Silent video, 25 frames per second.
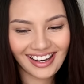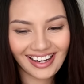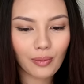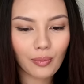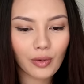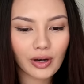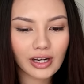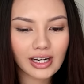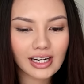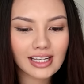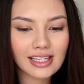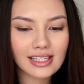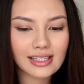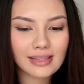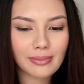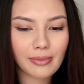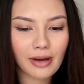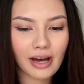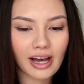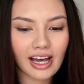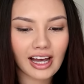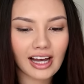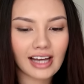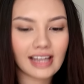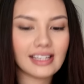What is
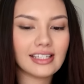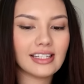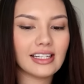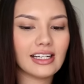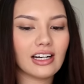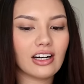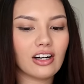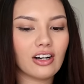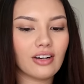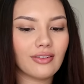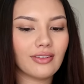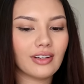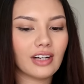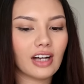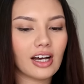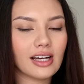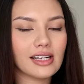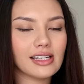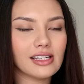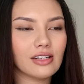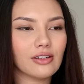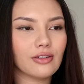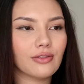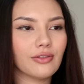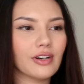my idea of an
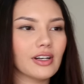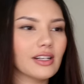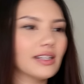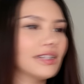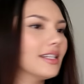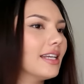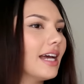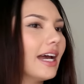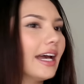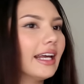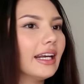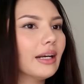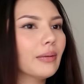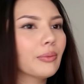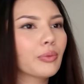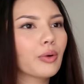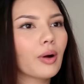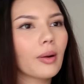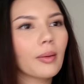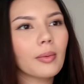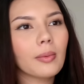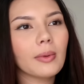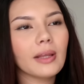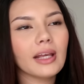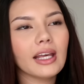ideal first date?
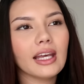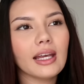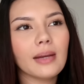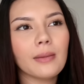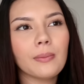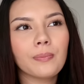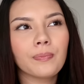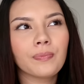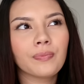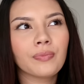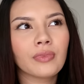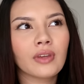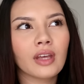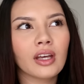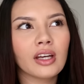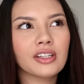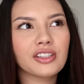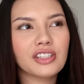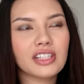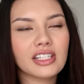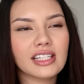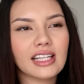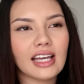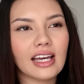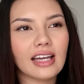Probably
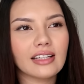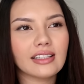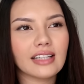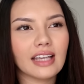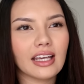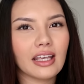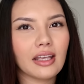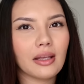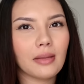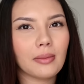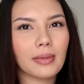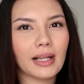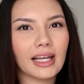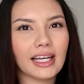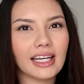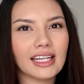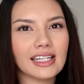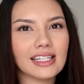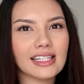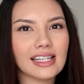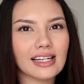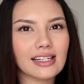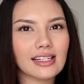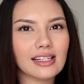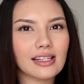just like taking your
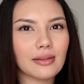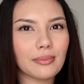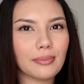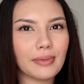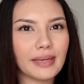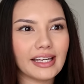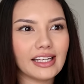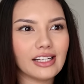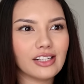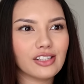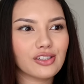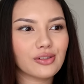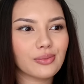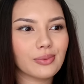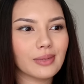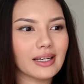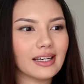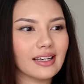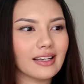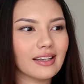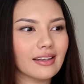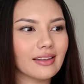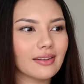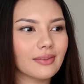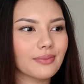blanket down to the beach
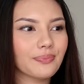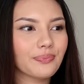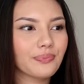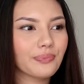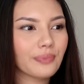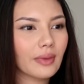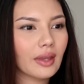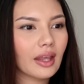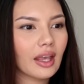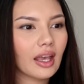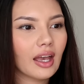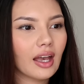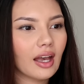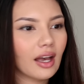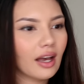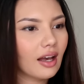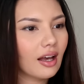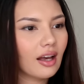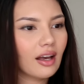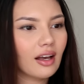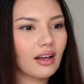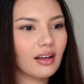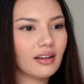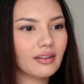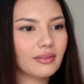with
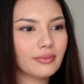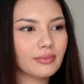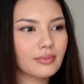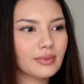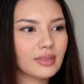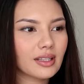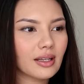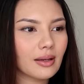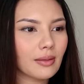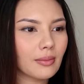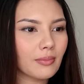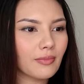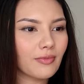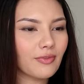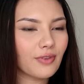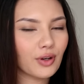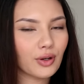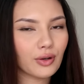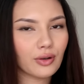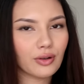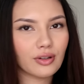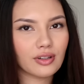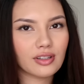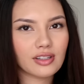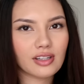some
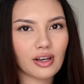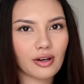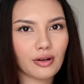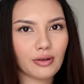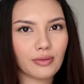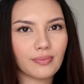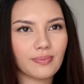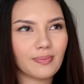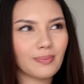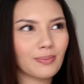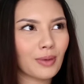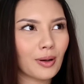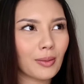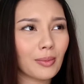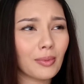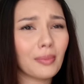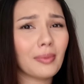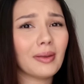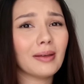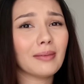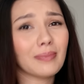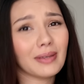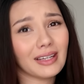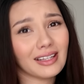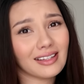food, so
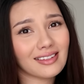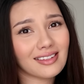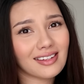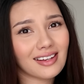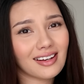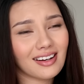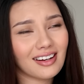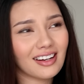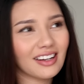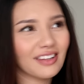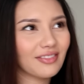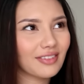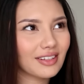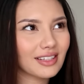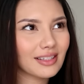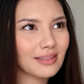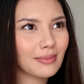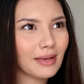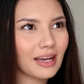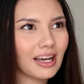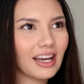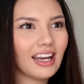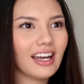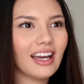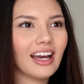probably pizza if it's
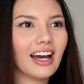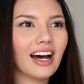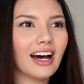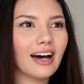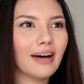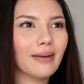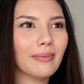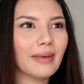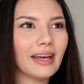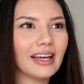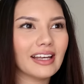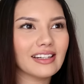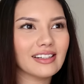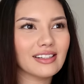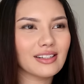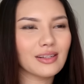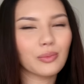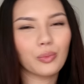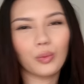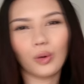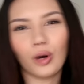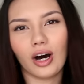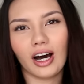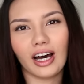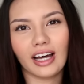me, and
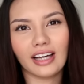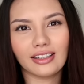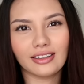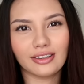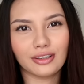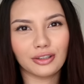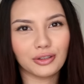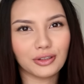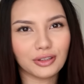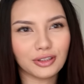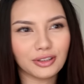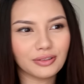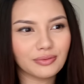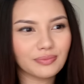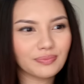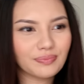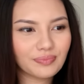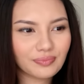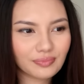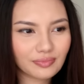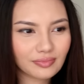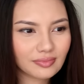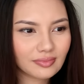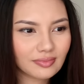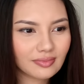some wine or
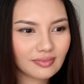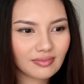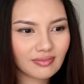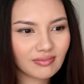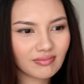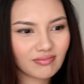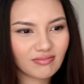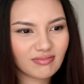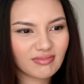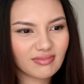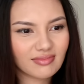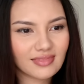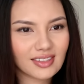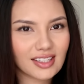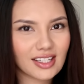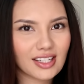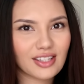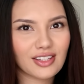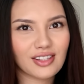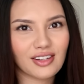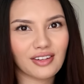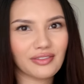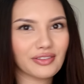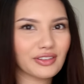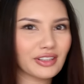
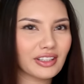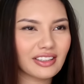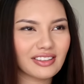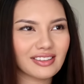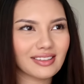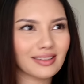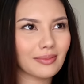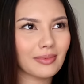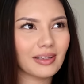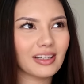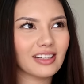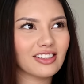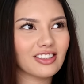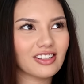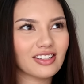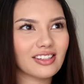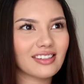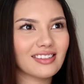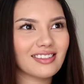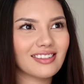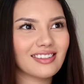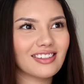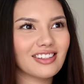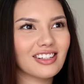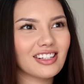just soft drink or something.
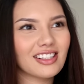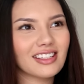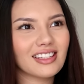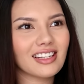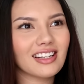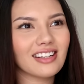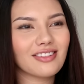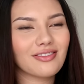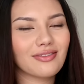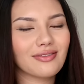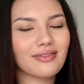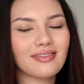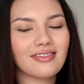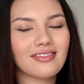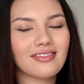Just a